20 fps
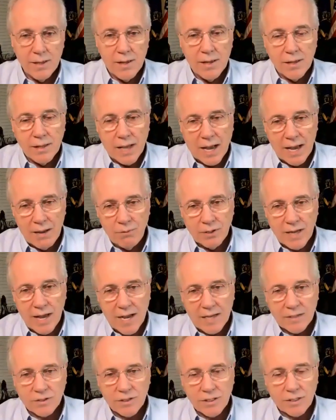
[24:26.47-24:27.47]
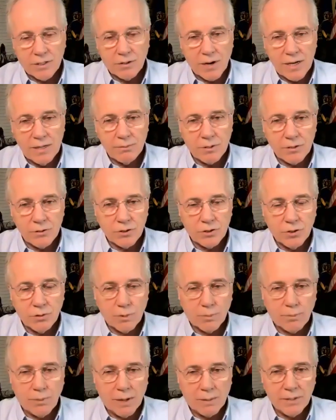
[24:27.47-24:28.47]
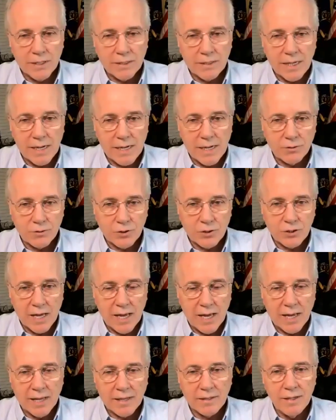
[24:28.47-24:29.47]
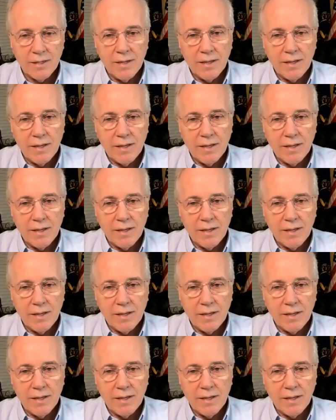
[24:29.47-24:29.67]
I would ask the Kratom consumer public to understand